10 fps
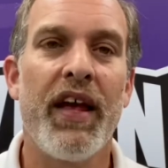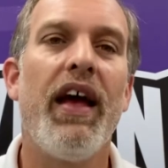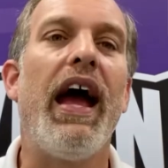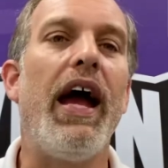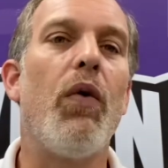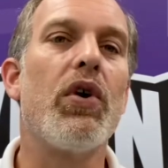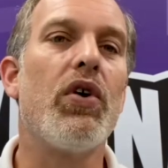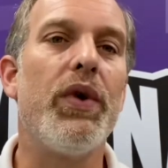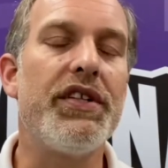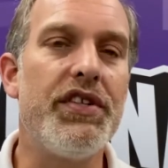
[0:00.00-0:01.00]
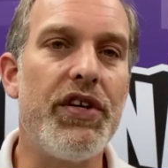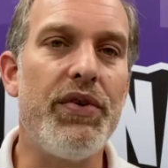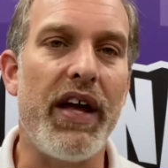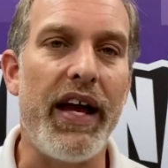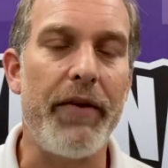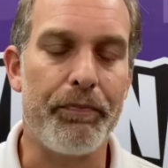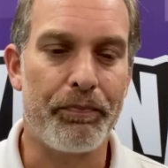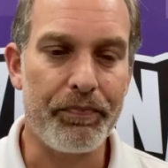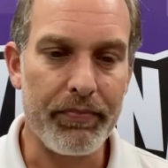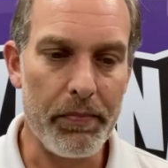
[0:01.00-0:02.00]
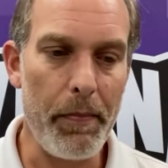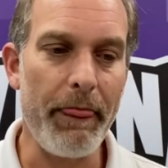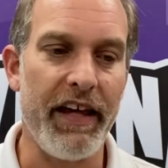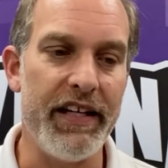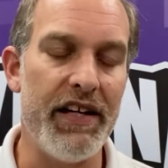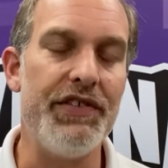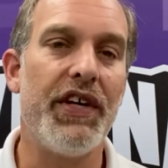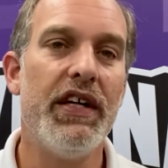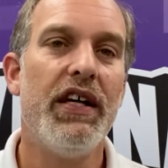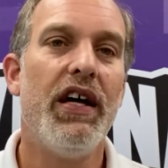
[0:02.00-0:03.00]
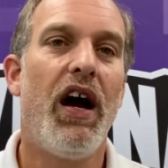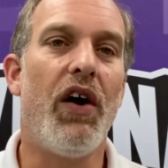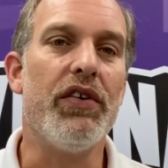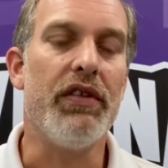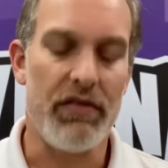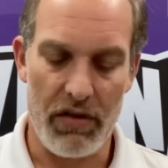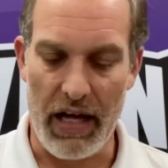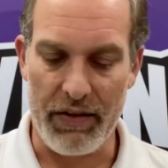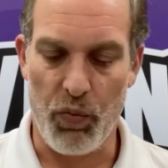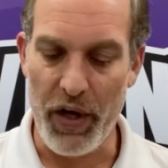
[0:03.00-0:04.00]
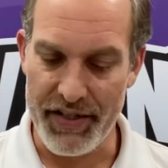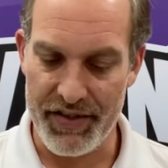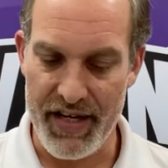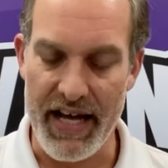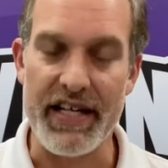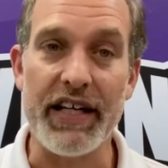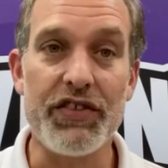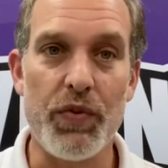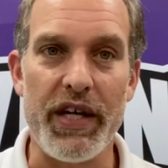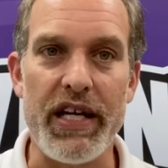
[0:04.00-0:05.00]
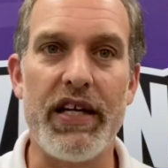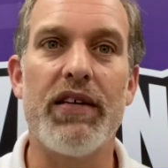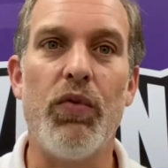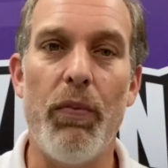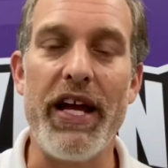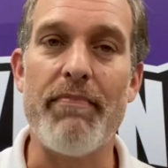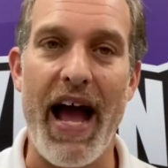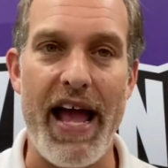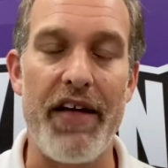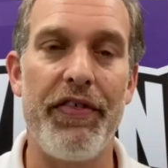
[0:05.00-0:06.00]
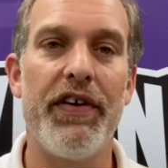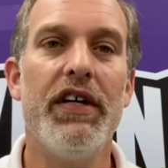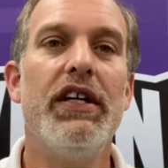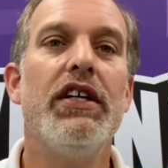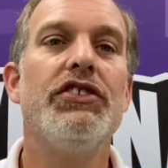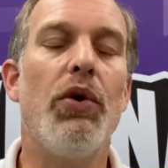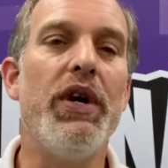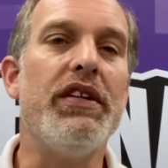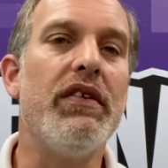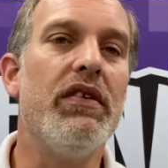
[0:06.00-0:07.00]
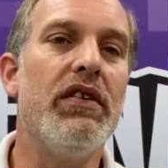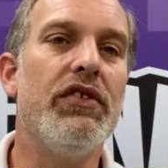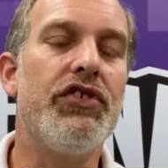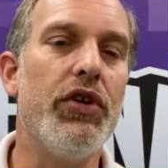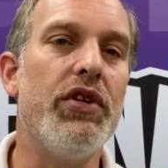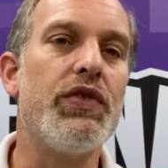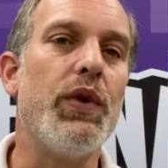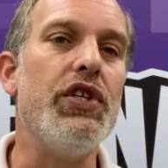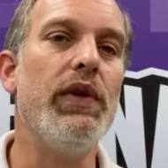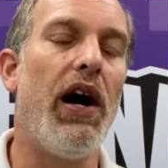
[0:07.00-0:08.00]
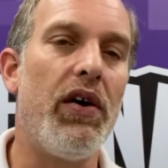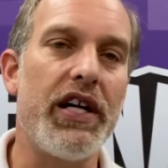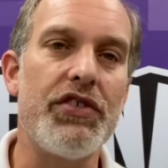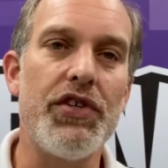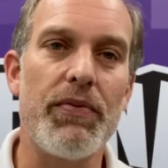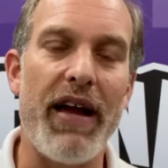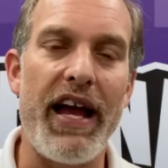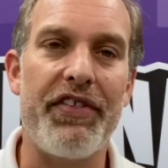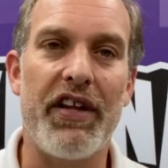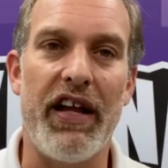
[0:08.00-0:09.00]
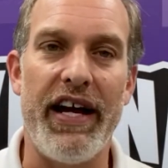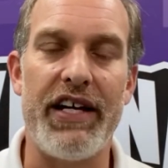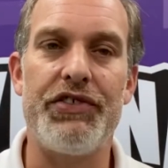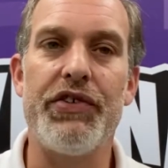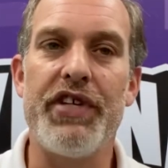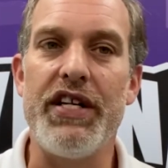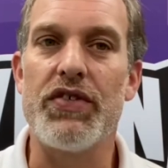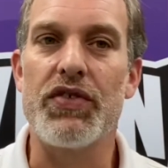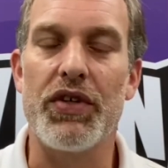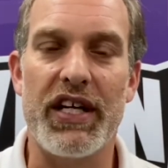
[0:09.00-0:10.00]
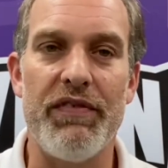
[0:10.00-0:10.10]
How we're going to do that is on Wednesday next week will be math. So when you log into your math class, your teacher's going to give